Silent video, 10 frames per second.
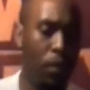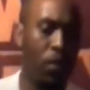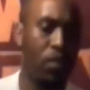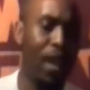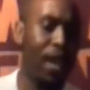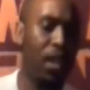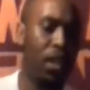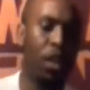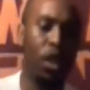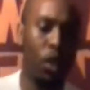because
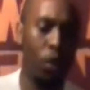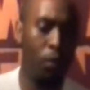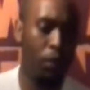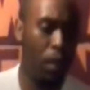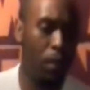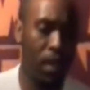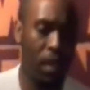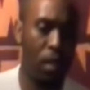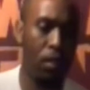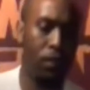any group of people that
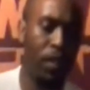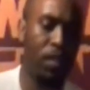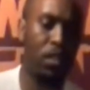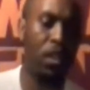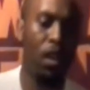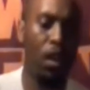can convince